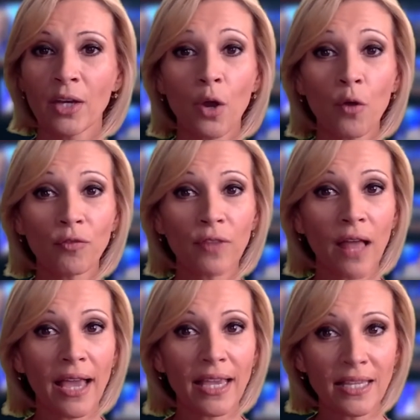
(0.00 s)

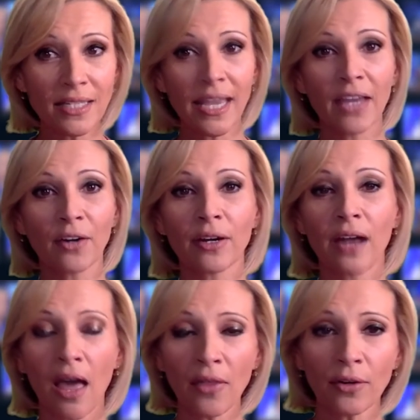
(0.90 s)
no-fly indicator, and
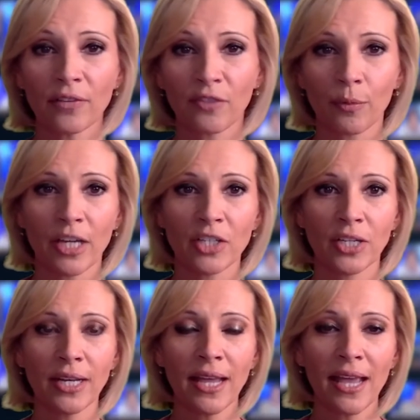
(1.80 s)
other
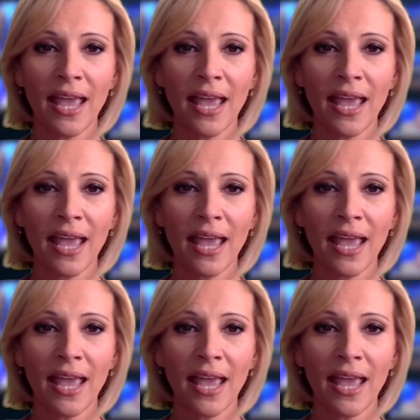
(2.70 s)
information.